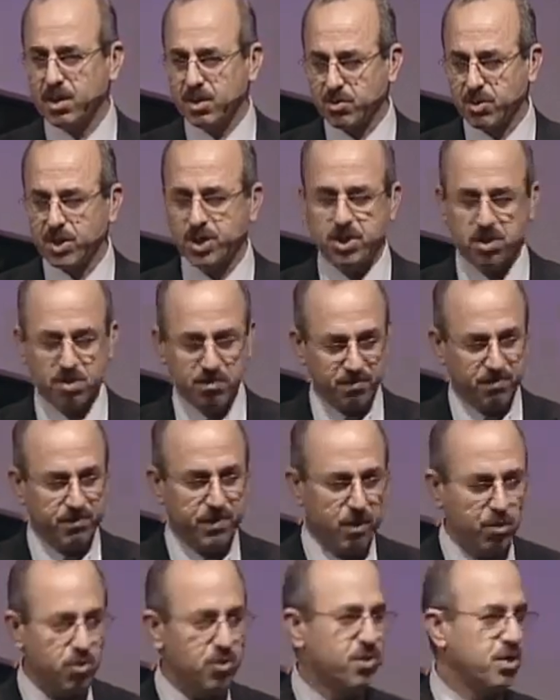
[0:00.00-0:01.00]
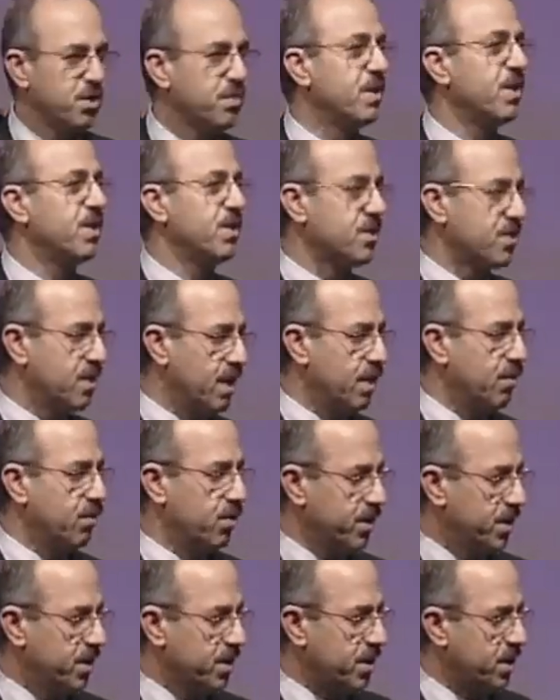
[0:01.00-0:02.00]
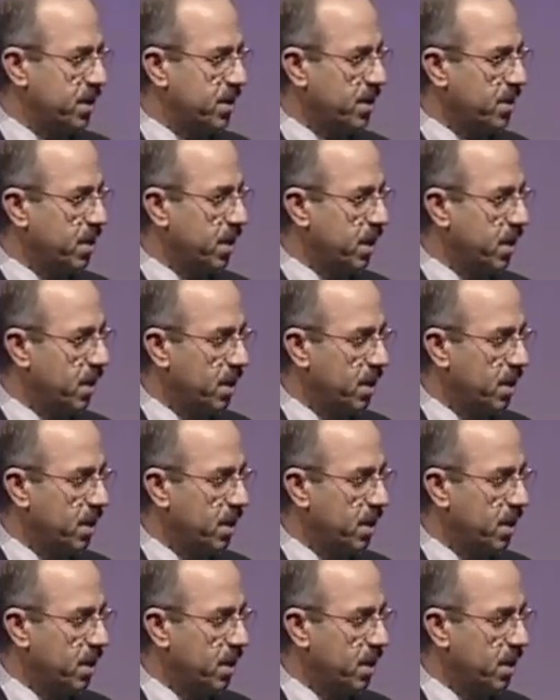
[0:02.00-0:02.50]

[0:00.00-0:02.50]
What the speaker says: Christian fellowship in Istanbul, in Turkey.